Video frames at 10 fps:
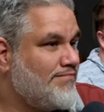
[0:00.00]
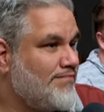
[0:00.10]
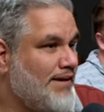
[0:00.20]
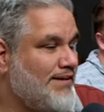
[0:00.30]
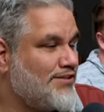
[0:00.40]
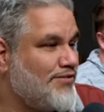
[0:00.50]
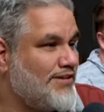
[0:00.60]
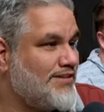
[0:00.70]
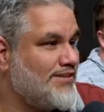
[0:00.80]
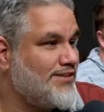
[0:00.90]
Man, this
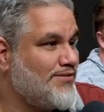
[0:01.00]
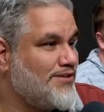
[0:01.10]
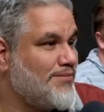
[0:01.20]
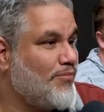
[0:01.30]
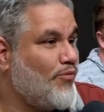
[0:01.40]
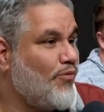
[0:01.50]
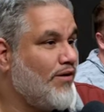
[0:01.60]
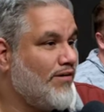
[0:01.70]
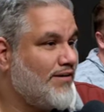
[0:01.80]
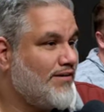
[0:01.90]
Grist is doing some
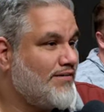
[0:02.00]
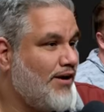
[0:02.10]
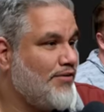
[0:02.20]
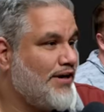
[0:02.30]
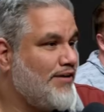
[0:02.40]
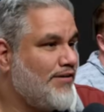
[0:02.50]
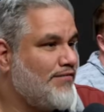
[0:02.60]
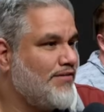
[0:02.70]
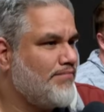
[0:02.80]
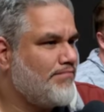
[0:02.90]
work. Oh, they're getting rid of the